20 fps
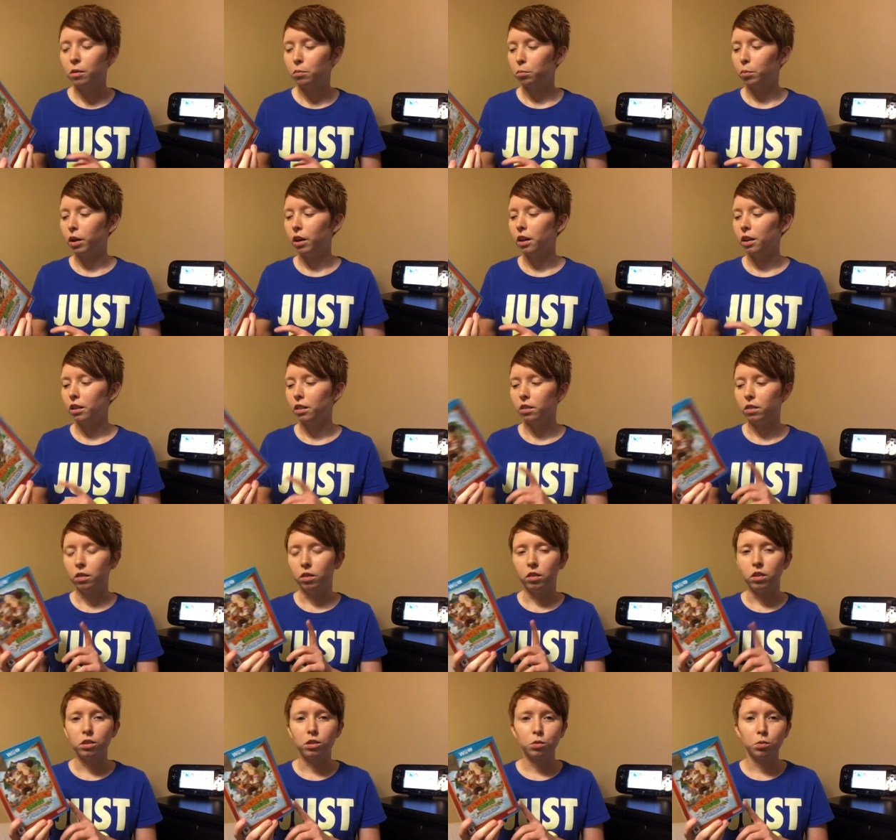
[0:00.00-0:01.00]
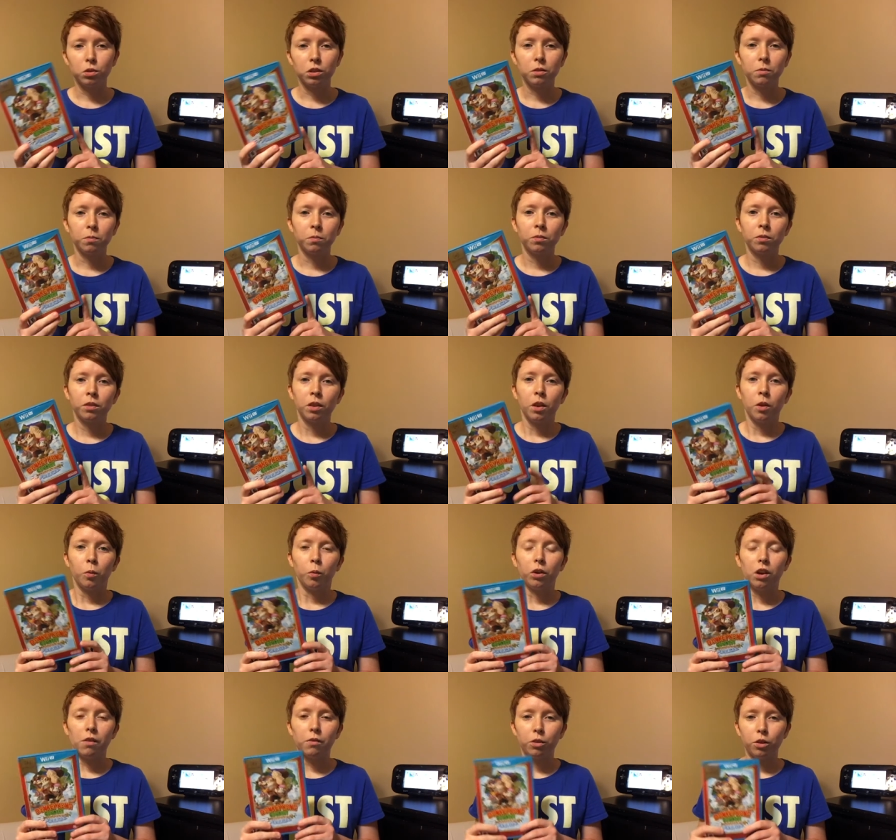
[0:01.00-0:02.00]
But this one,
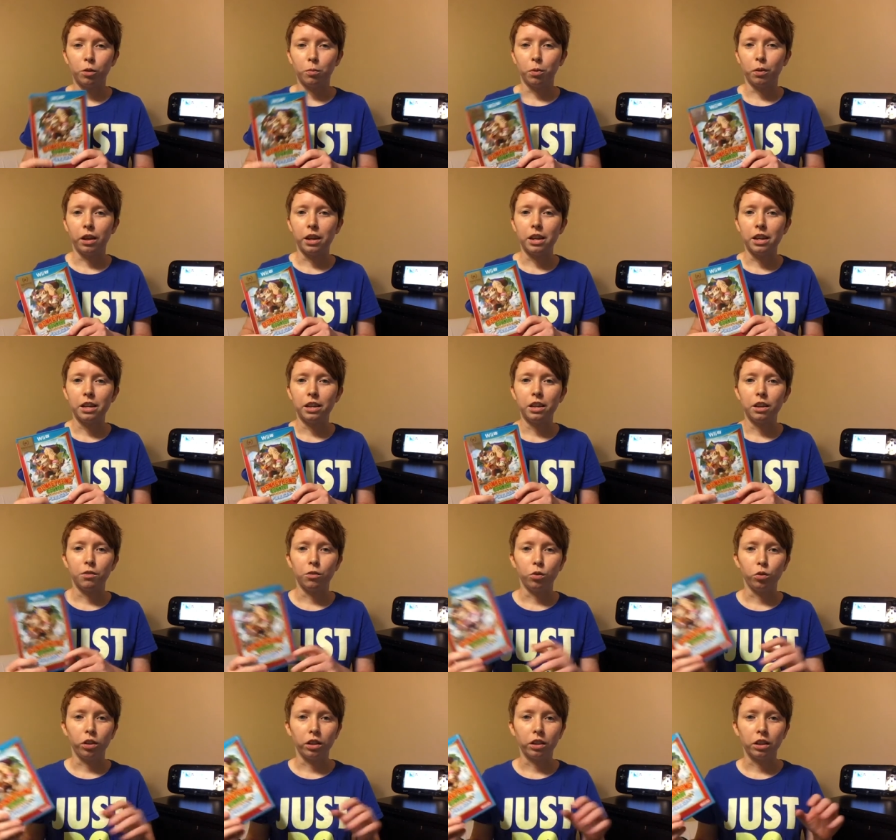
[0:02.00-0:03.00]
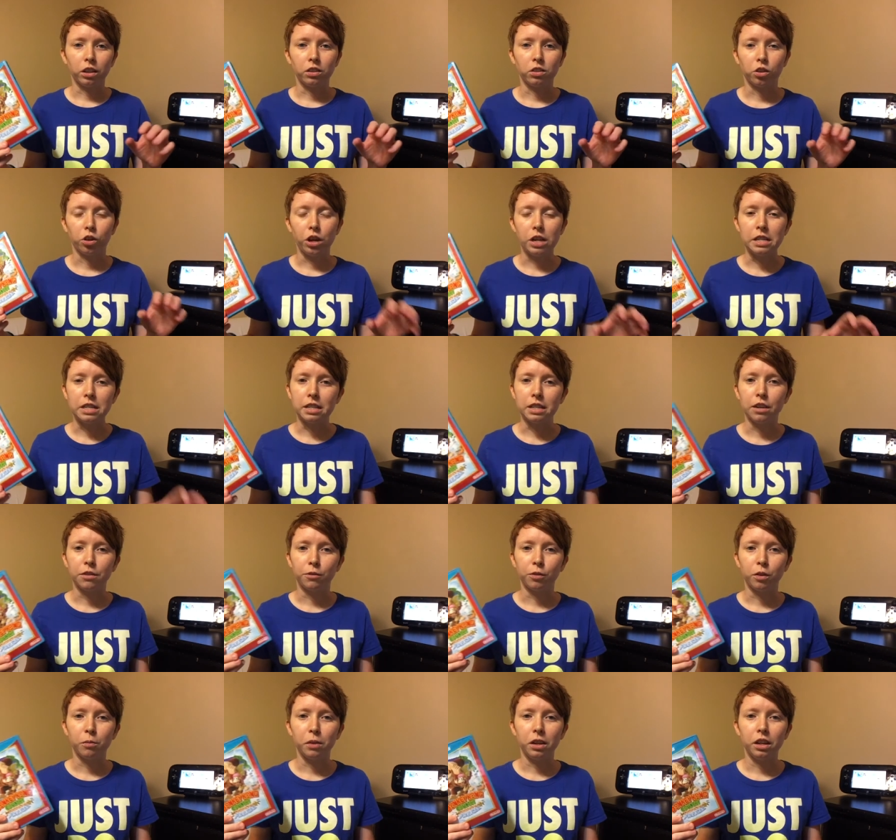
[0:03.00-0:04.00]
whenever you're playing, if you let the screen sit
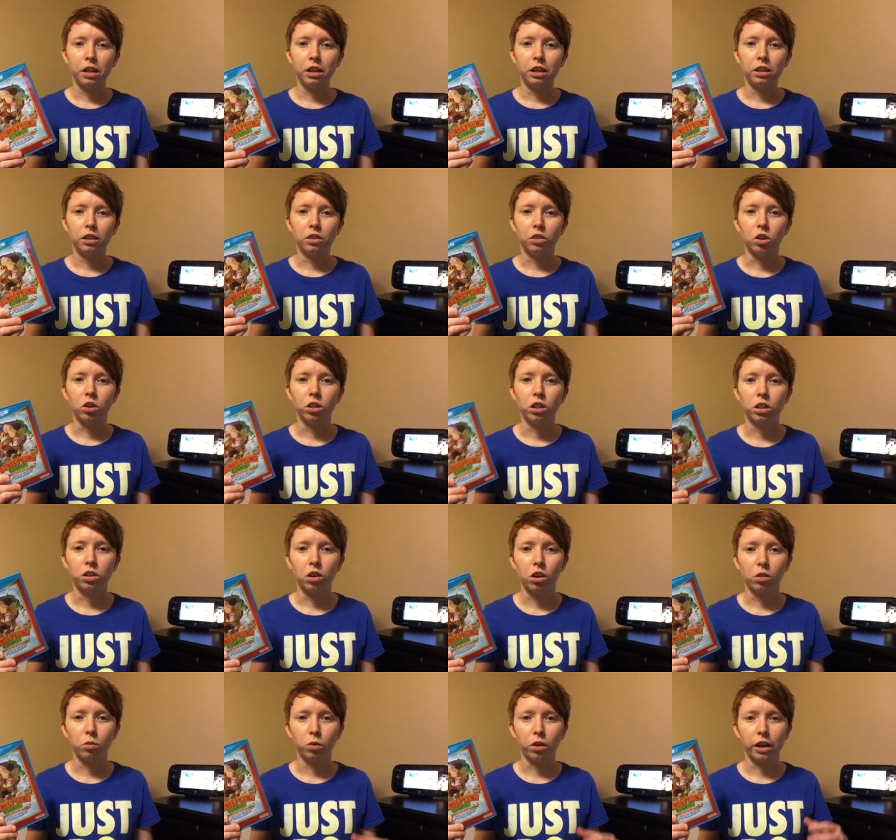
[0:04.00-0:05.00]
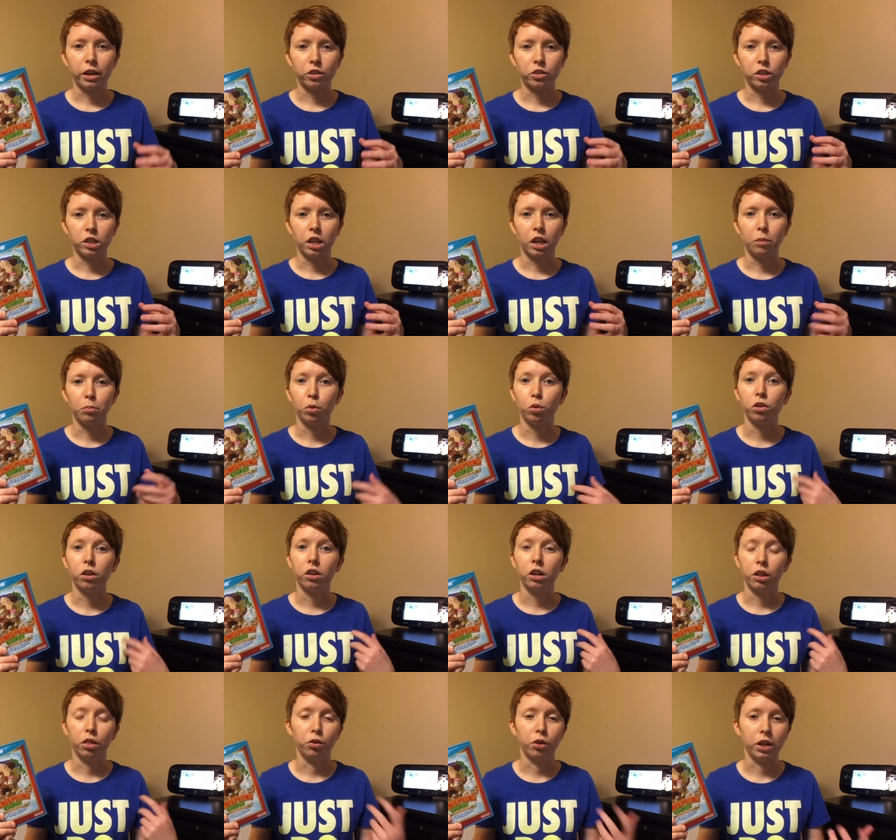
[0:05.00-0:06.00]
for a minute, Donkey Kong will actually like pull out
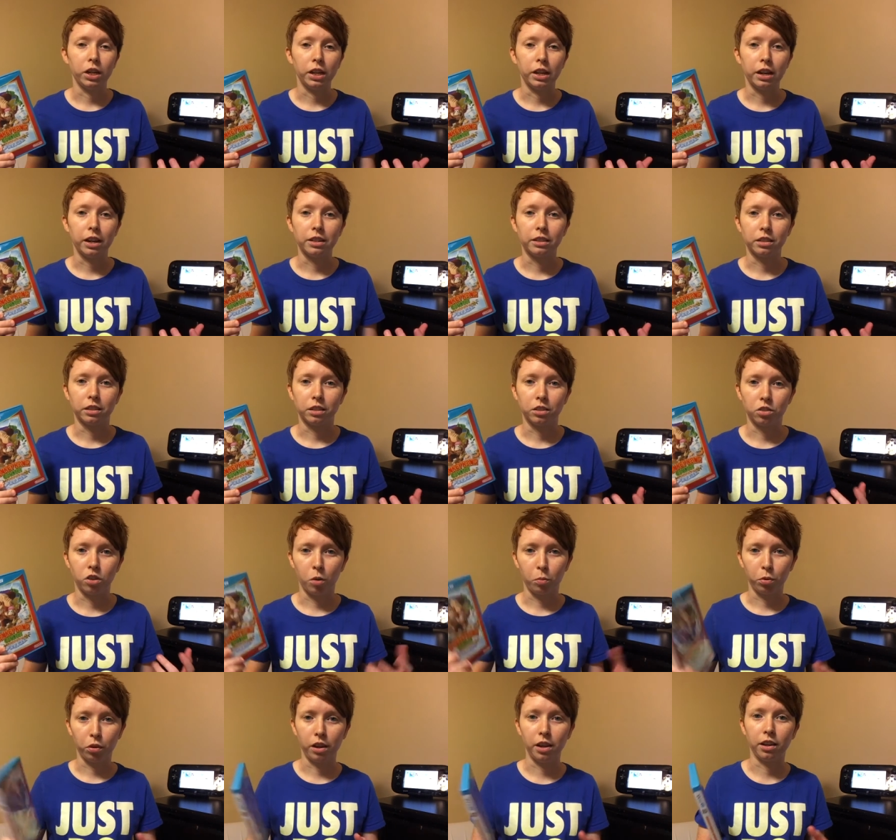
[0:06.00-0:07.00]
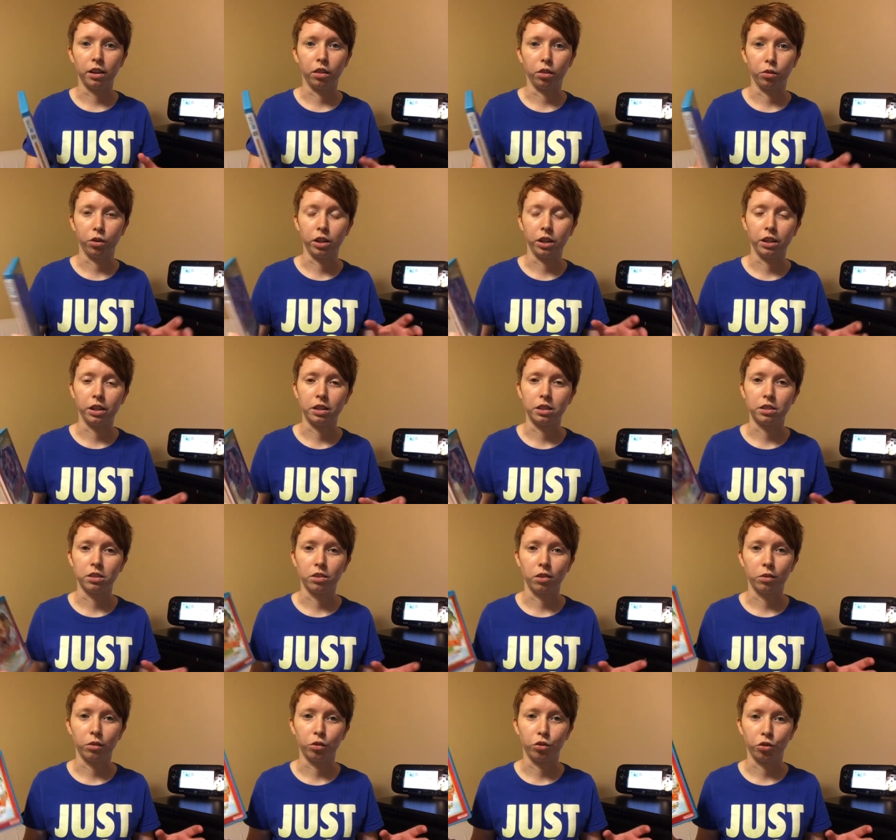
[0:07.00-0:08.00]
a 3DS and start playing a 3DS
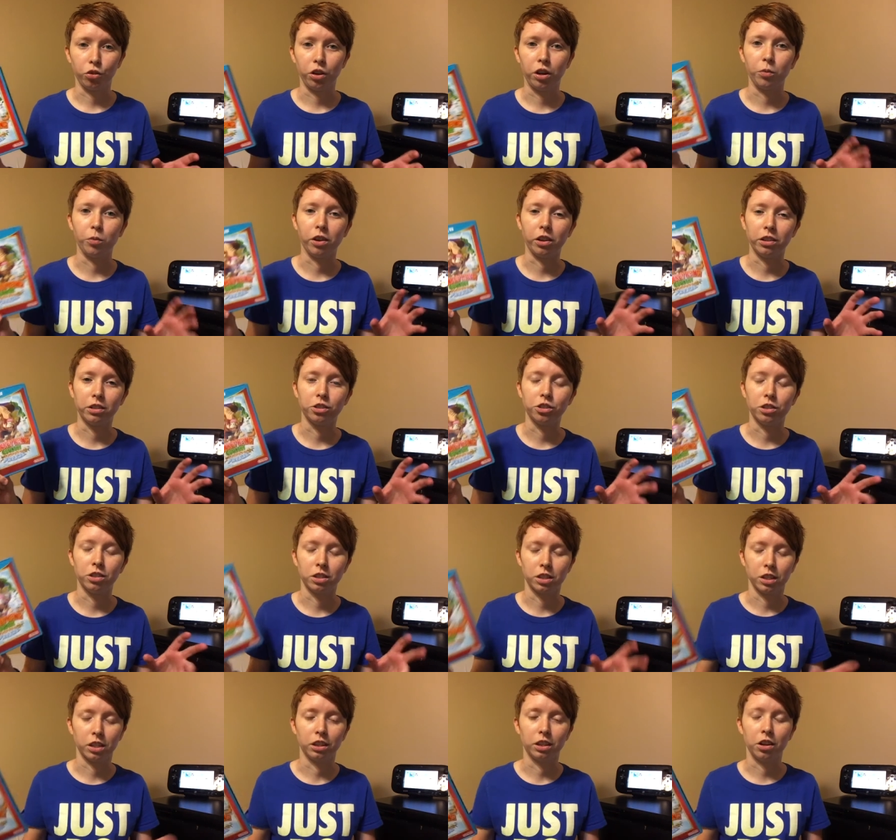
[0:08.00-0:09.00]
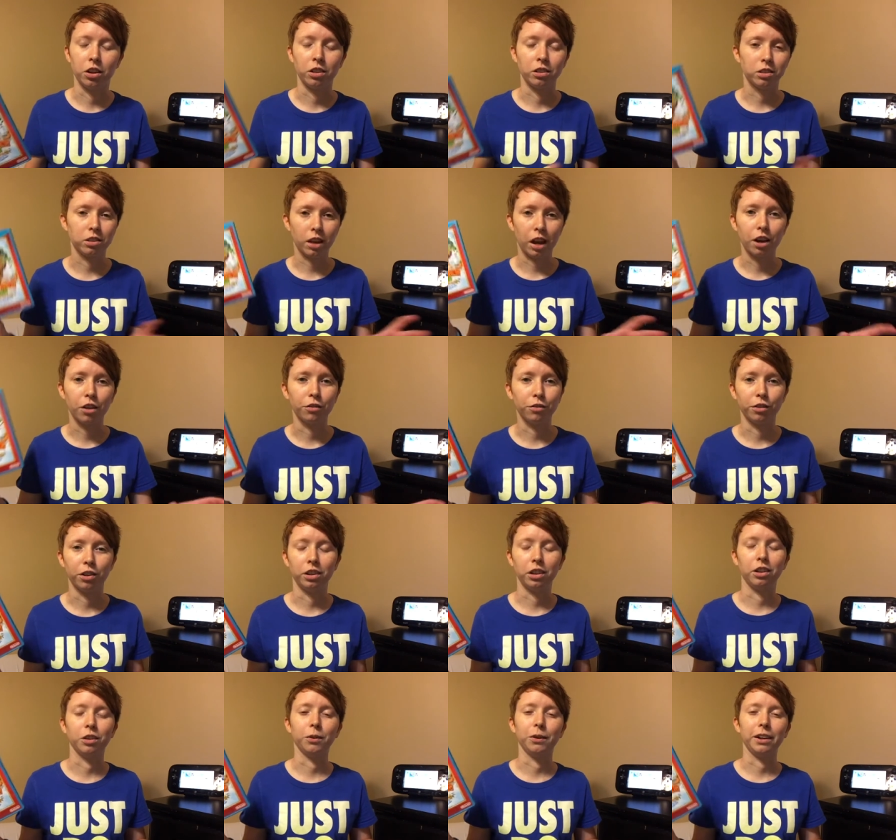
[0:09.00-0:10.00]
on the screen while it's just sitting there. It's kind of
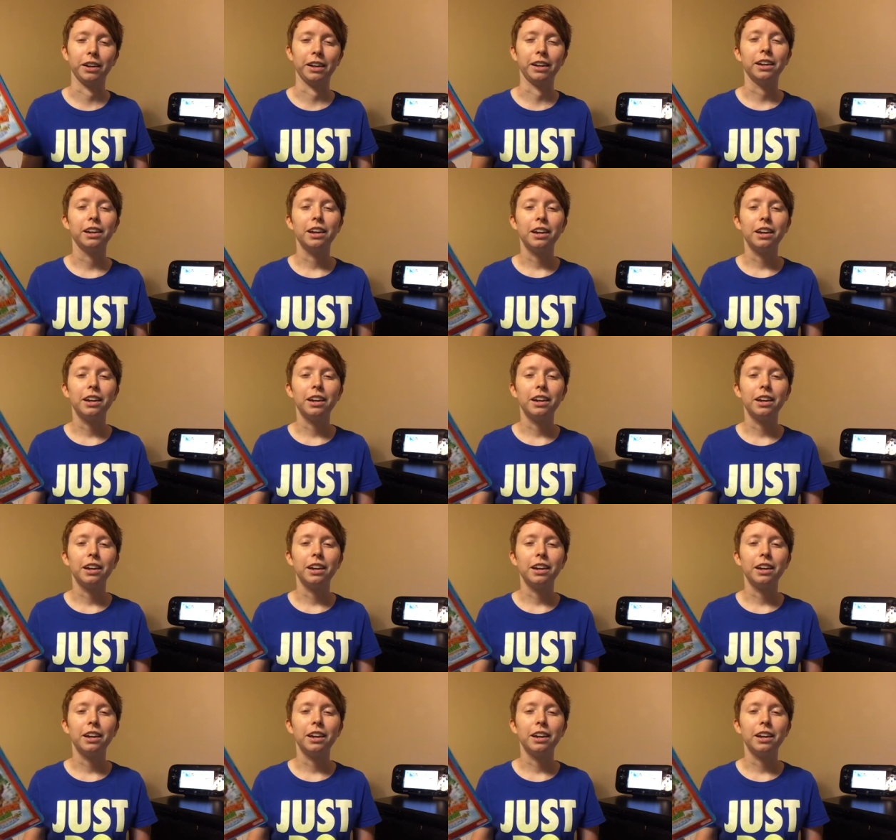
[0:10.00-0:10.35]
funny in a way.